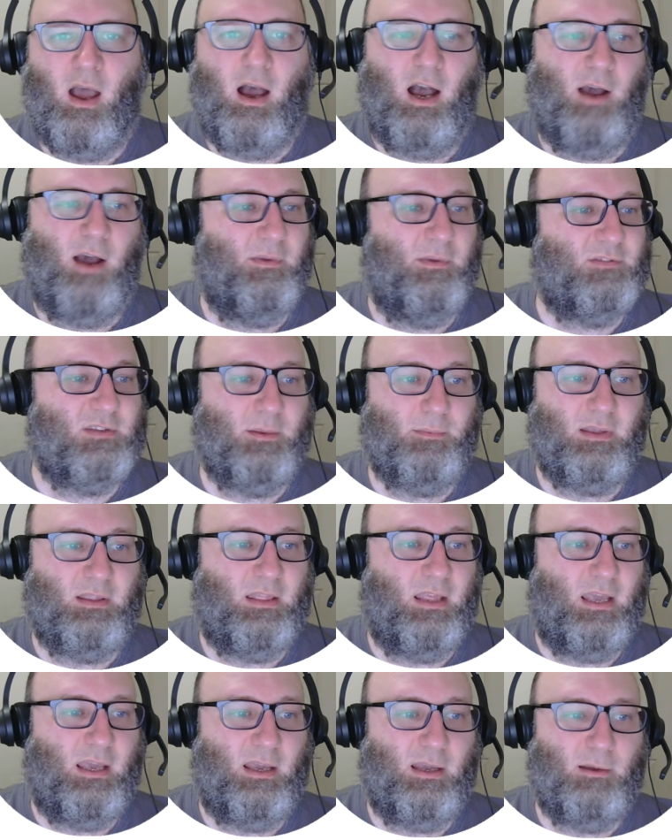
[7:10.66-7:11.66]
if something
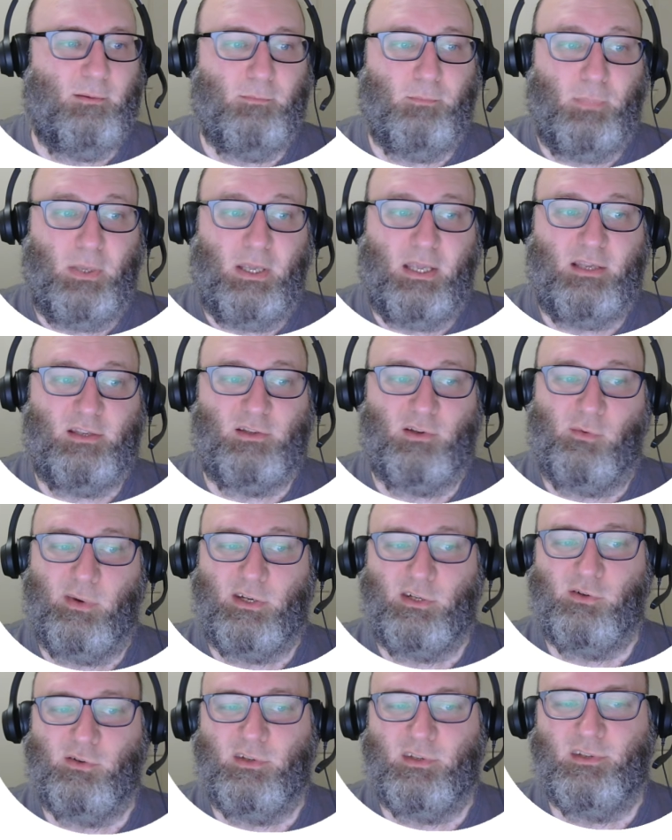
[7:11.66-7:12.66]
there piques your
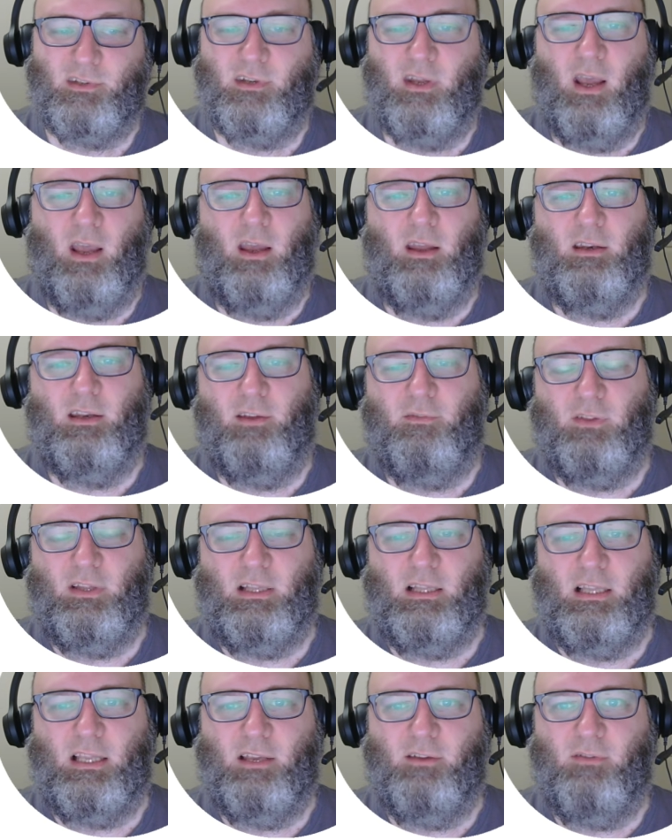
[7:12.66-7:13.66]
interest,
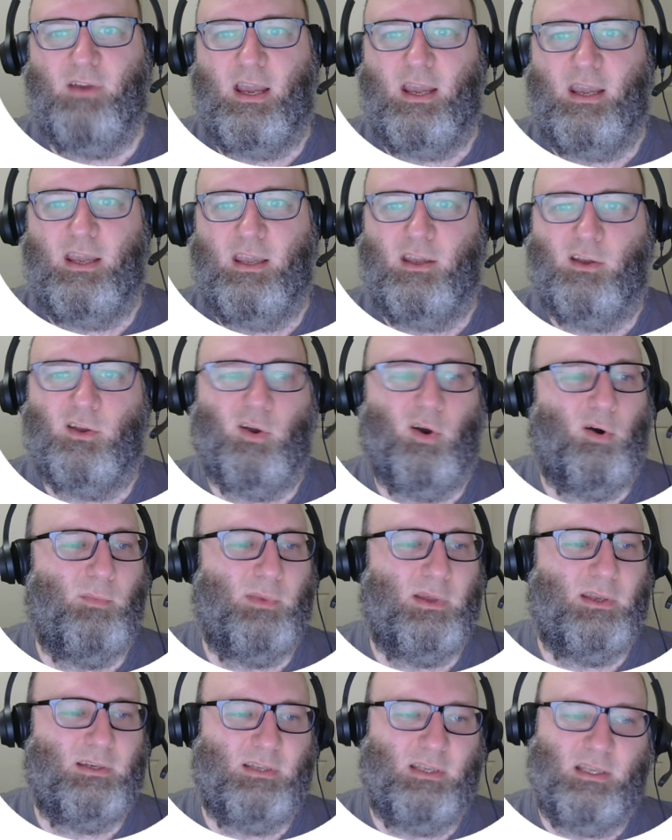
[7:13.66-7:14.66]
definitely leave a
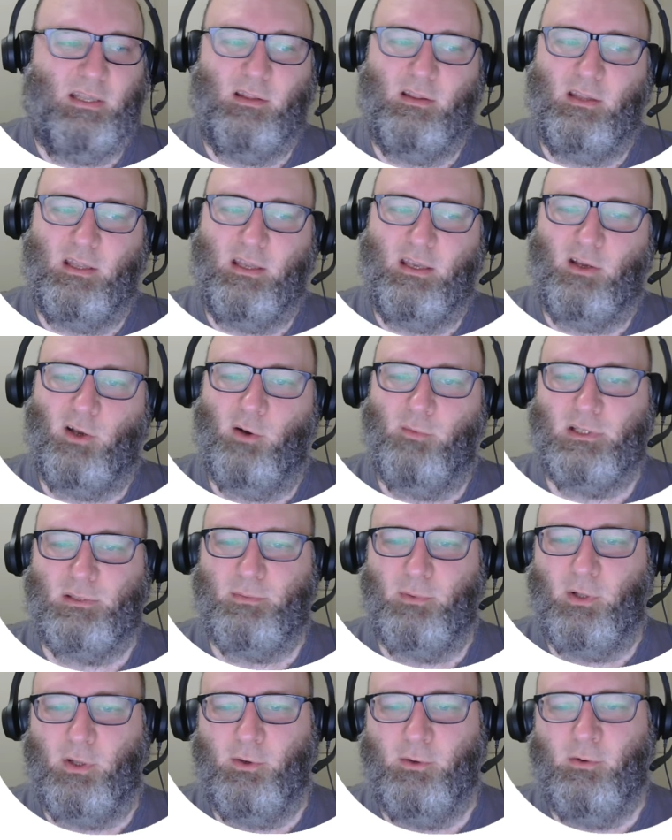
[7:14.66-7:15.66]
comment in the comments
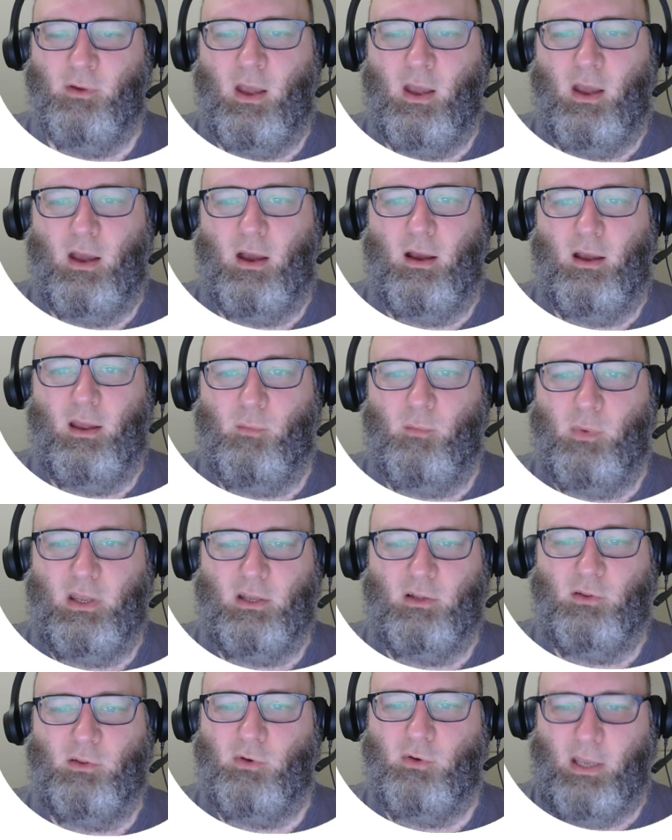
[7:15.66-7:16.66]
below and we
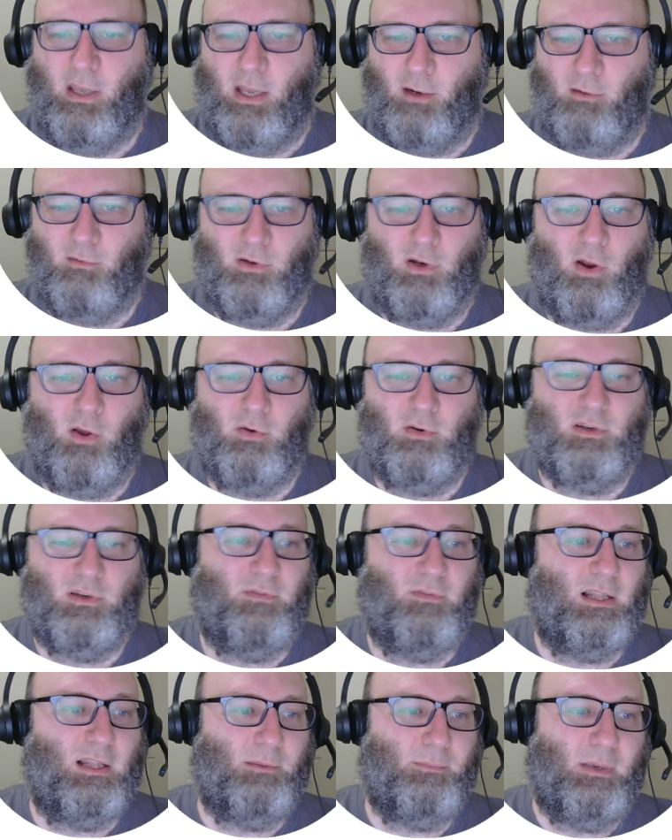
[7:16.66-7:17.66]
can look at,
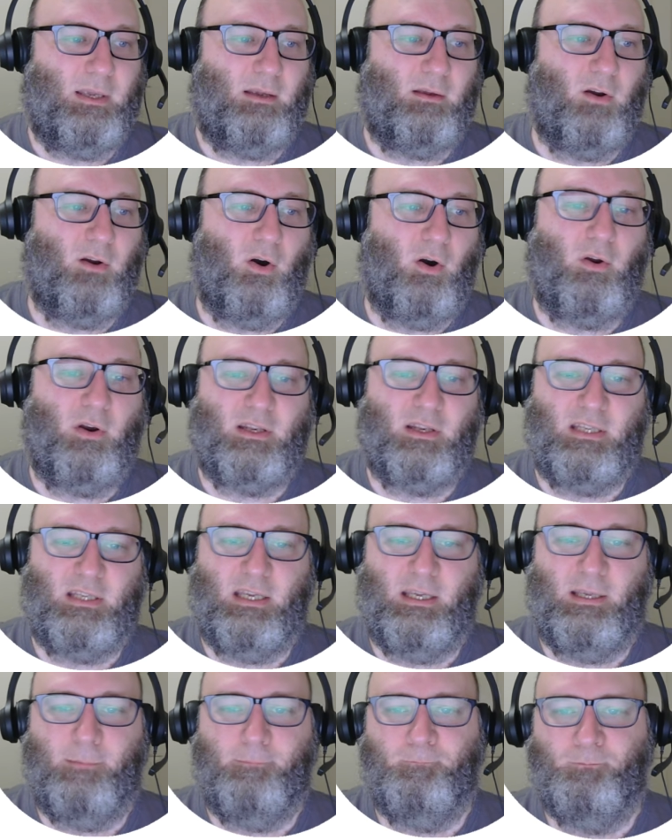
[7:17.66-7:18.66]
developing on a
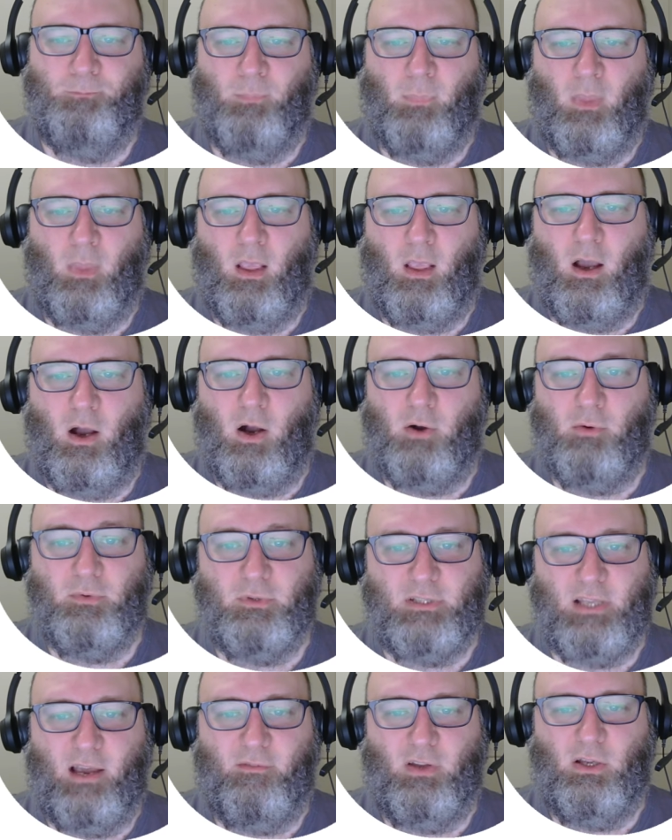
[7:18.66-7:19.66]
team. I
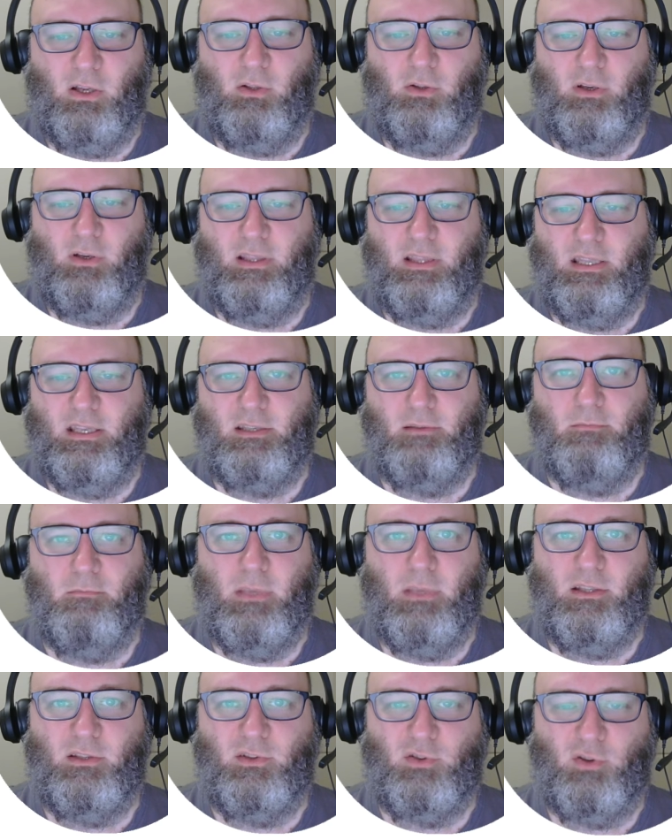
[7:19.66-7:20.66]
was having a look at this
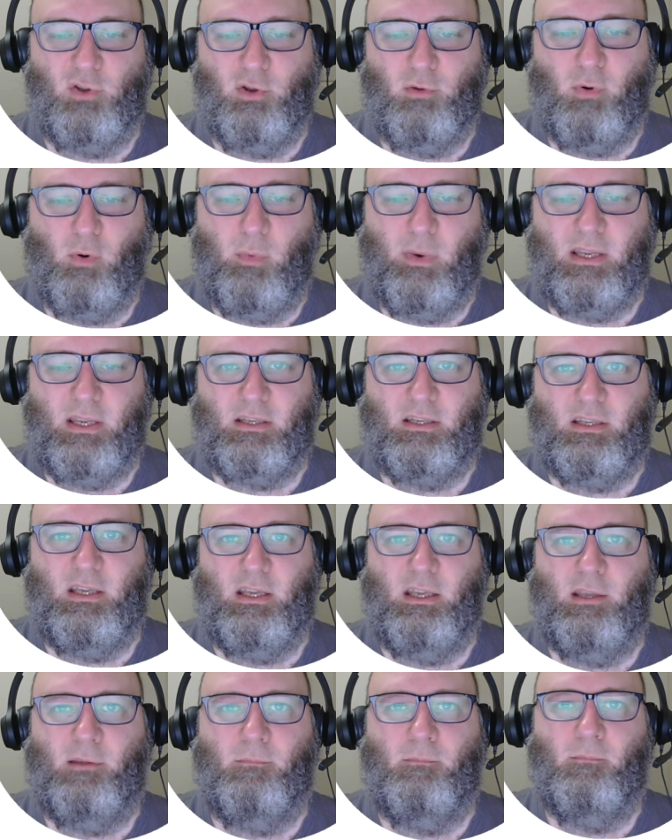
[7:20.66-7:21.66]
Min Super Weak
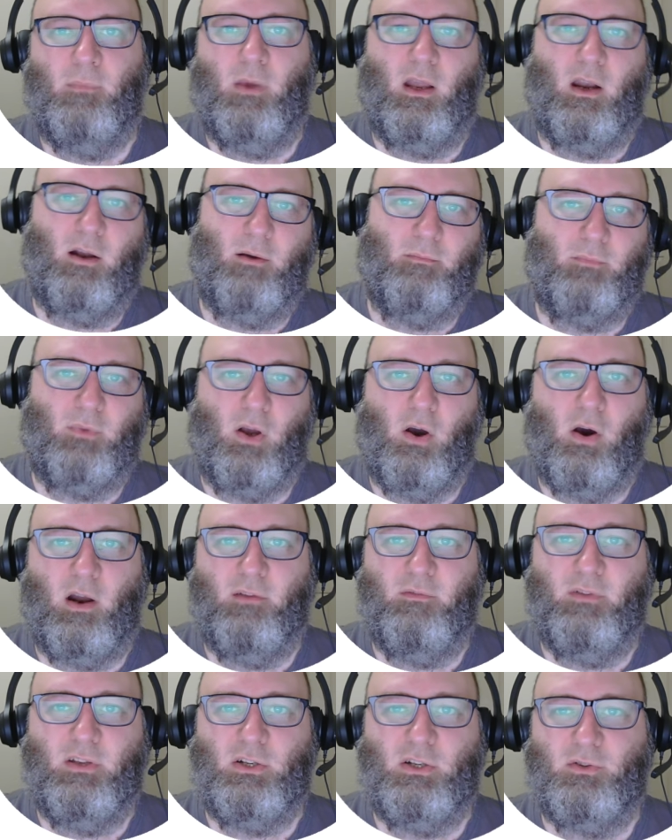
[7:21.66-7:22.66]
team and I'm kind
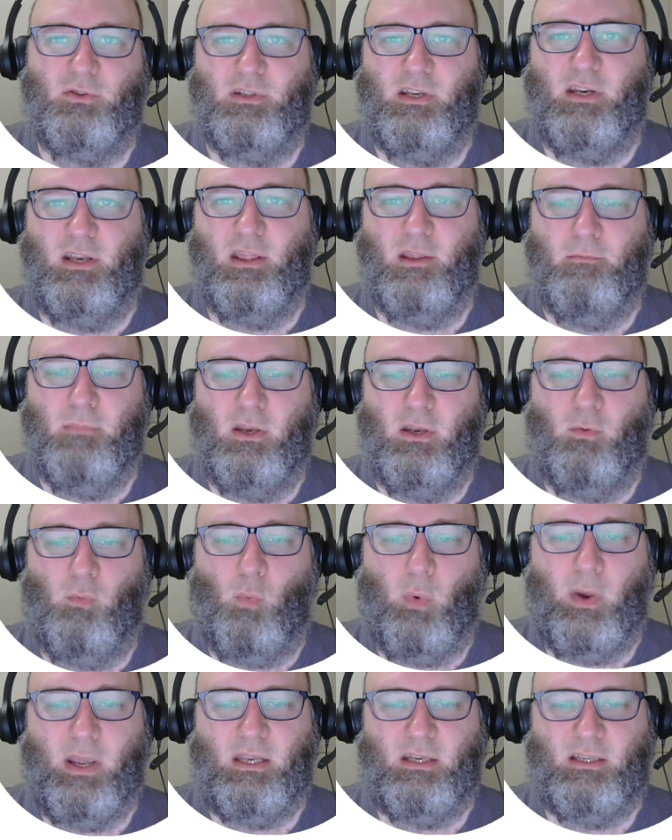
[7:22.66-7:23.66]
of interested in the
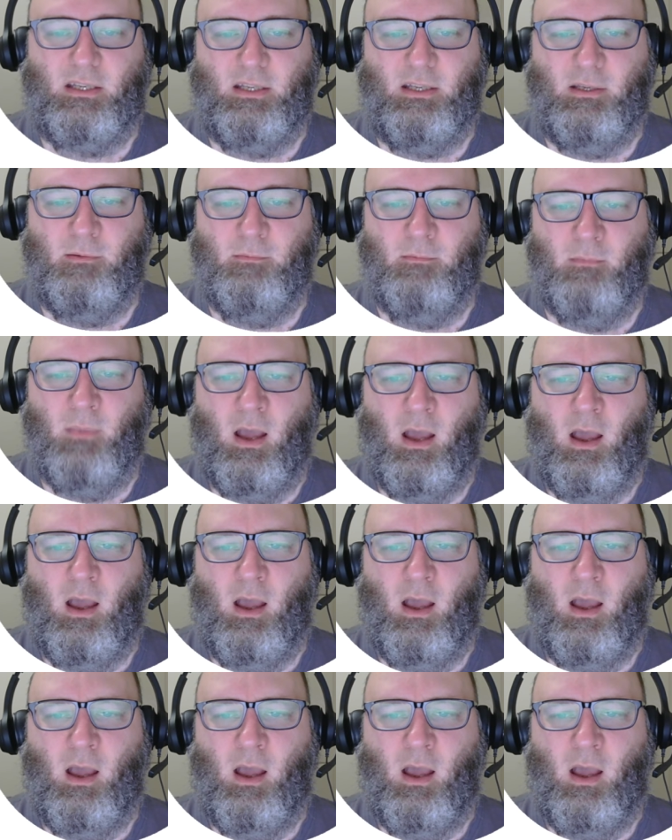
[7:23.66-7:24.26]
Min Weak team